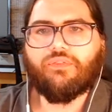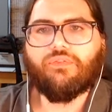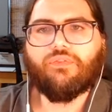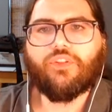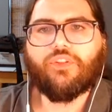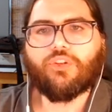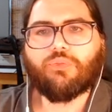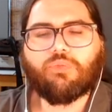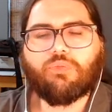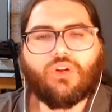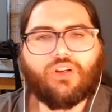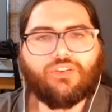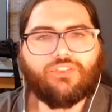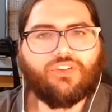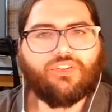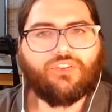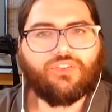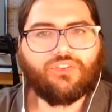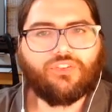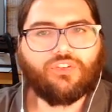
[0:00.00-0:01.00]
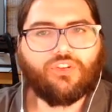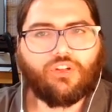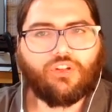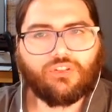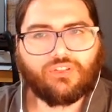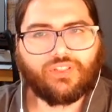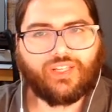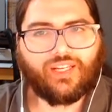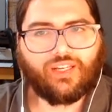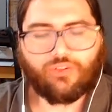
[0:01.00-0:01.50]
This process is
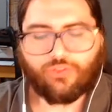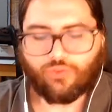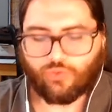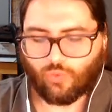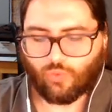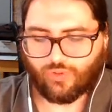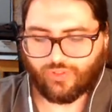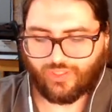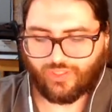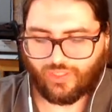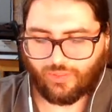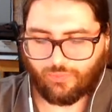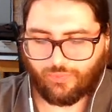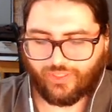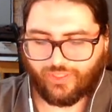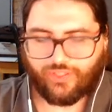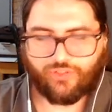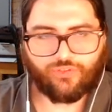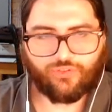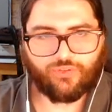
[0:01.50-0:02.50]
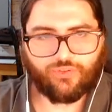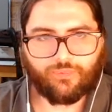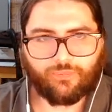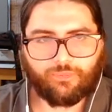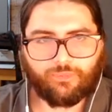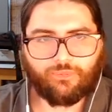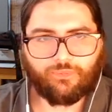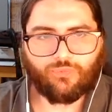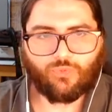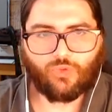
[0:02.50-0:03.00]
called Gauss-Jordan elimination.
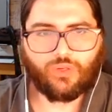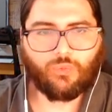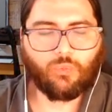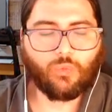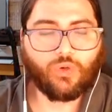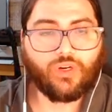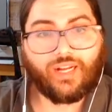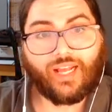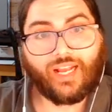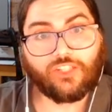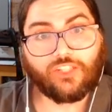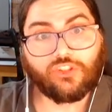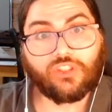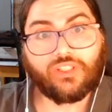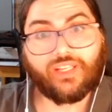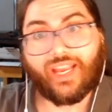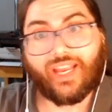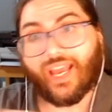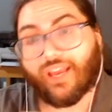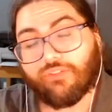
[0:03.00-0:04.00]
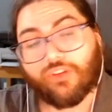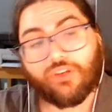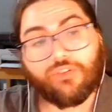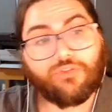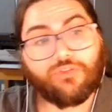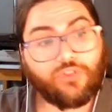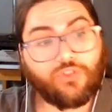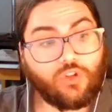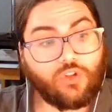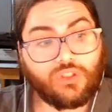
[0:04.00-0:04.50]
And we're going to actually have a
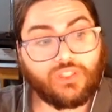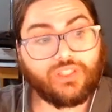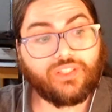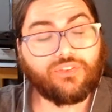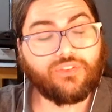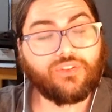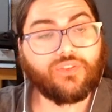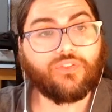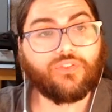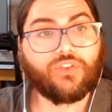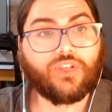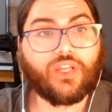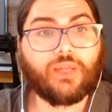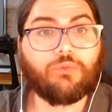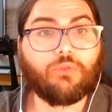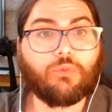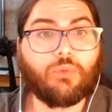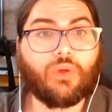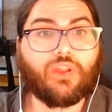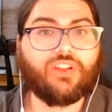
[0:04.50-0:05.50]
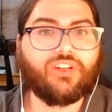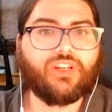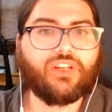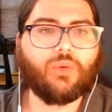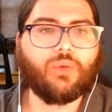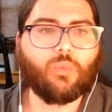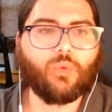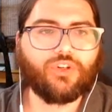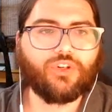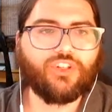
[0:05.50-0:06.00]
full list of steps by the
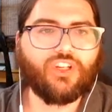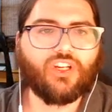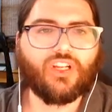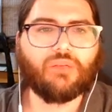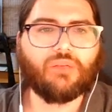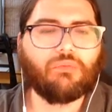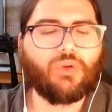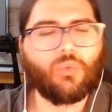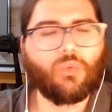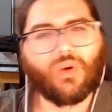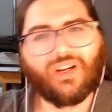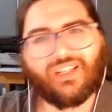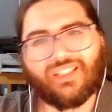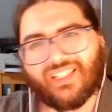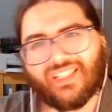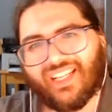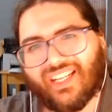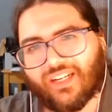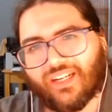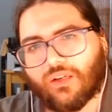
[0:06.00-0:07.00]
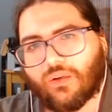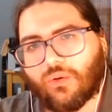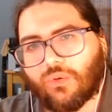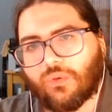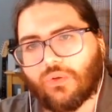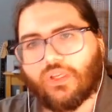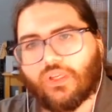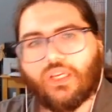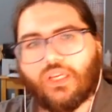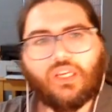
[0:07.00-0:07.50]
time we're done. But right
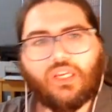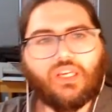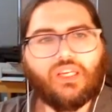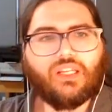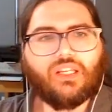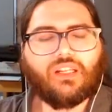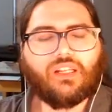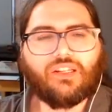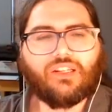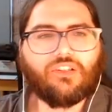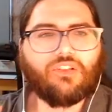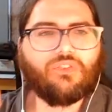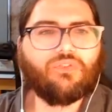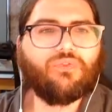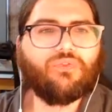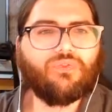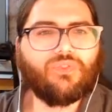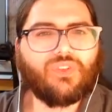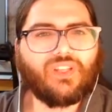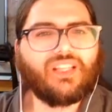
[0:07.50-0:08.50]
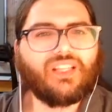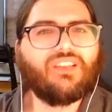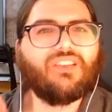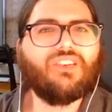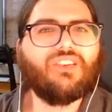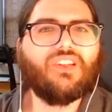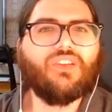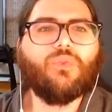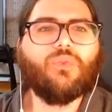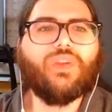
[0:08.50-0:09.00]
now, let's, let's
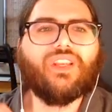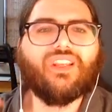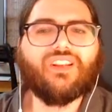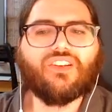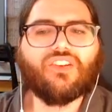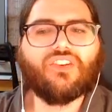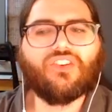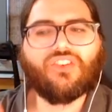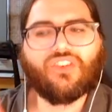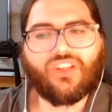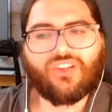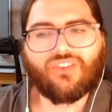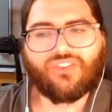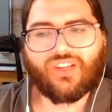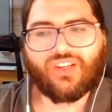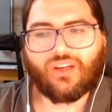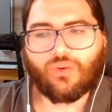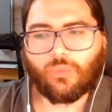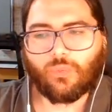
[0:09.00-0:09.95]
see if we can suss out